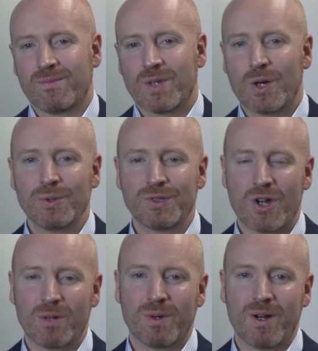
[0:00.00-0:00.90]
The
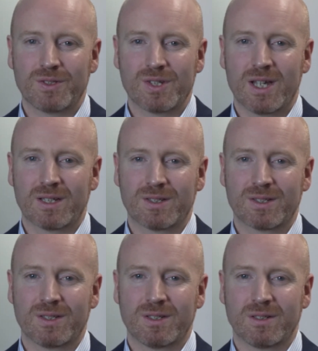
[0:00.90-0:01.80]
COSTAR
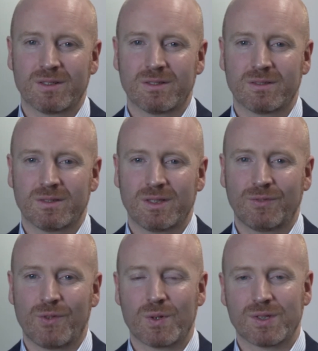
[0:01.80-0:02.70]
project is
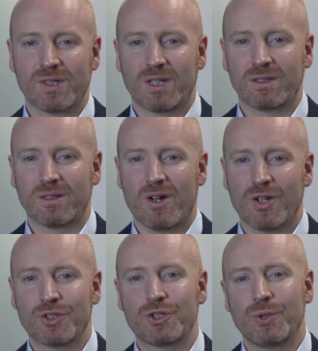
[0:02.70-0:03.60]
focusing
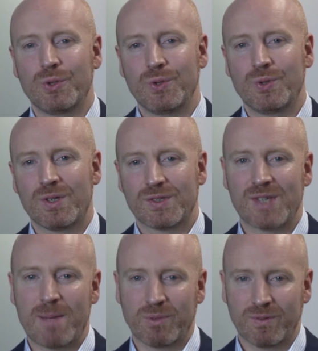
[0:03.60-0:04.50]
on 2
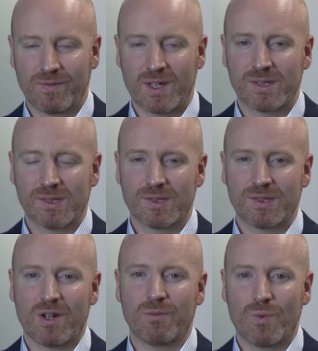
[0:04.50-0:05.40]
separate phases
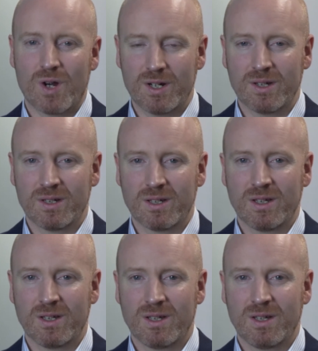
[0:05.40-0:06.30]
of work.
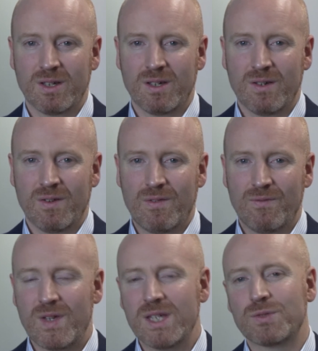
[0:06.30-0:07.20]

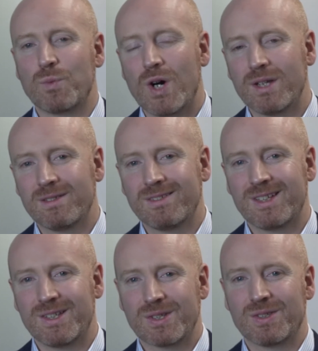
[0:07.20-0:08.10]
Phase 1
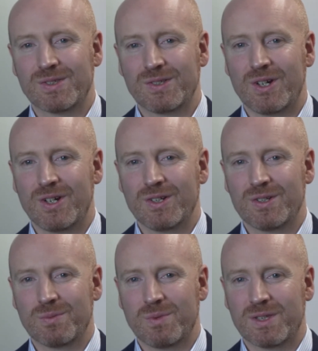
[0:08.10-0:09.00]
is
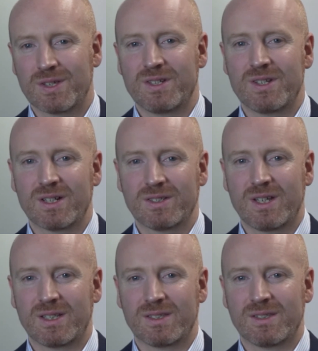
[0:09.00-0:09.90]
concerned with
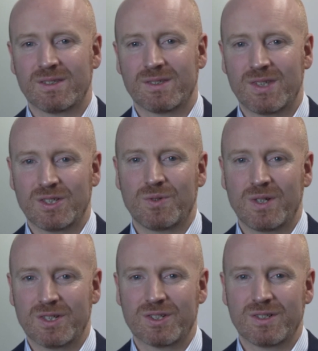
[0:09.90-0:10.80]
conducting
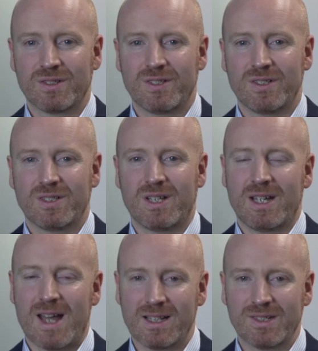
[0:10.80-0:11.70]
situational
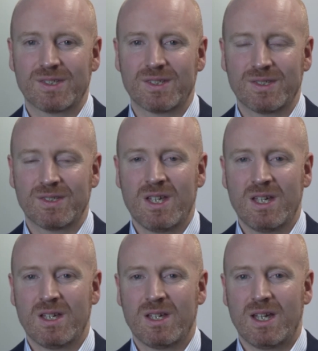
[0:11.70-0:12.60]
analysis
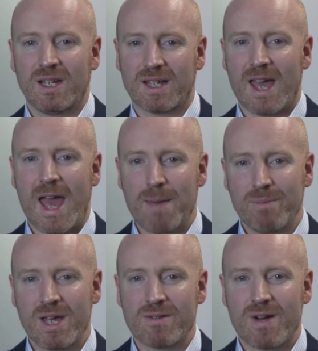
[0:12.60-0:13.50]
in
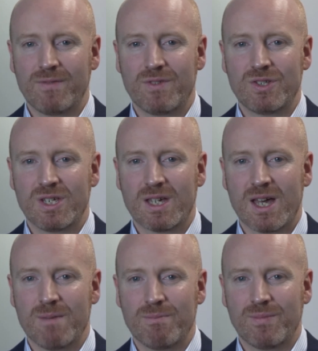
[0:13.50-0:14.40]
Gihembe refugee
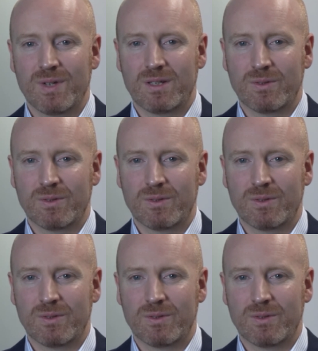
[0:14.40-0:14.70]
camp in